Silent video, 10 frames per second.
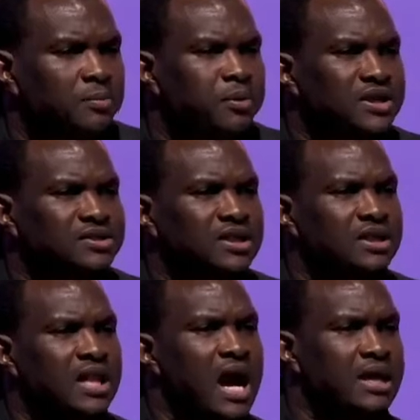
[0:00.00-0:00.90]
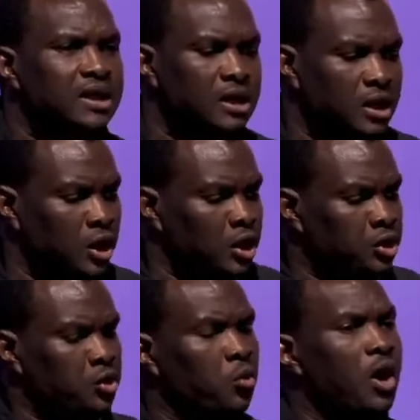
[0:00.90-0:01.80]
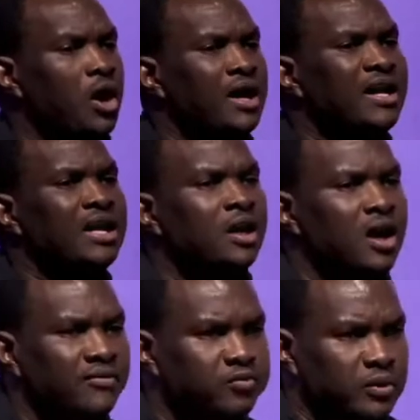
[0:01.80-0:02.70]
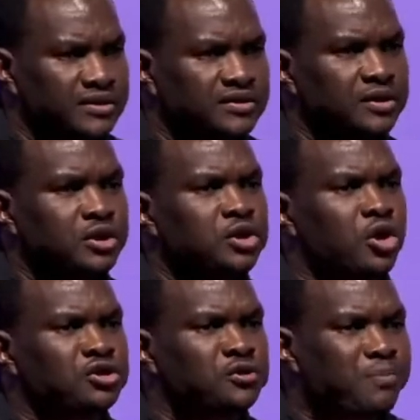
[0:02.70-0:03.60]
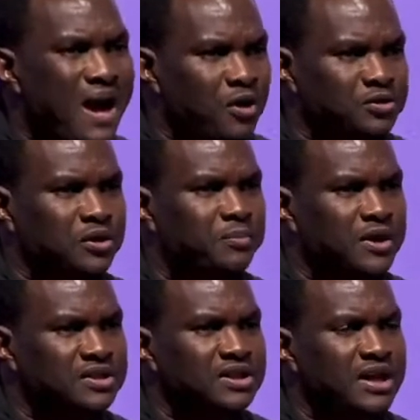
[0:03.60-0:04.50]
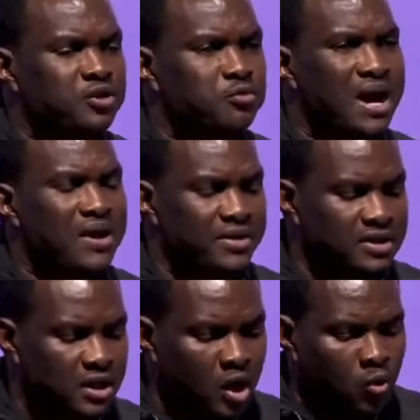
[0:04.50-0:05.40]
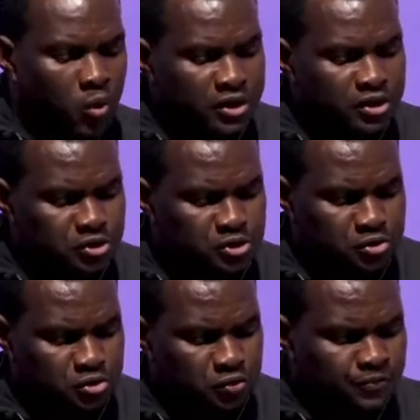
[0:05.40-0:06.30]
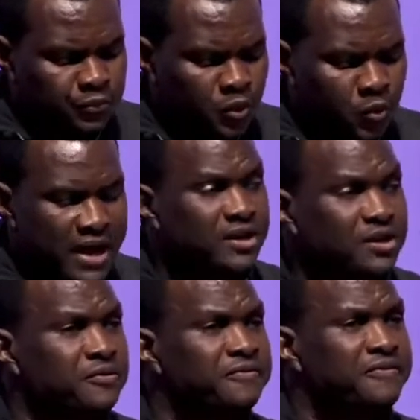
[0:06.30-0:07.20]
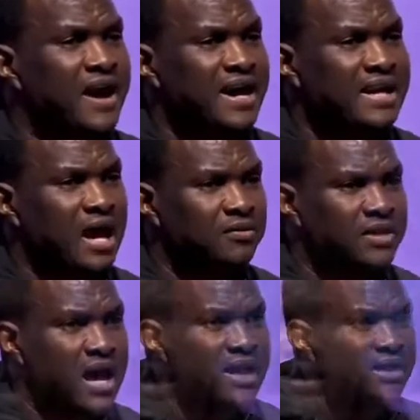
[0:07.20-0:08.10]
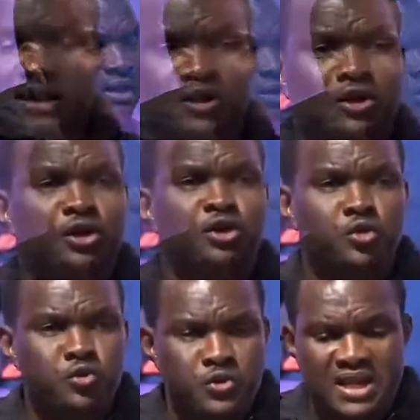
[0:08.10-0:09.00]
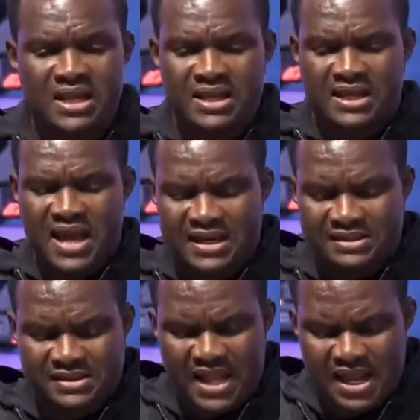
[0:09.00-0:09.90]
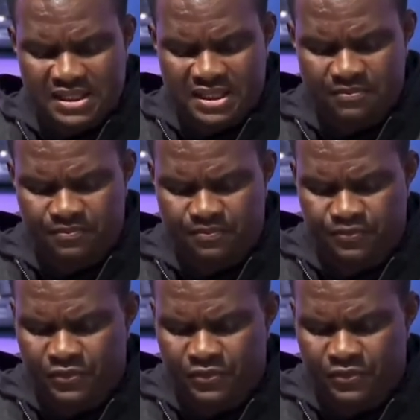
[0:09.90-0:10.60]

the person that you are in love with, your spouse, the person that you married, what do you do when you find out that you really can't stand them?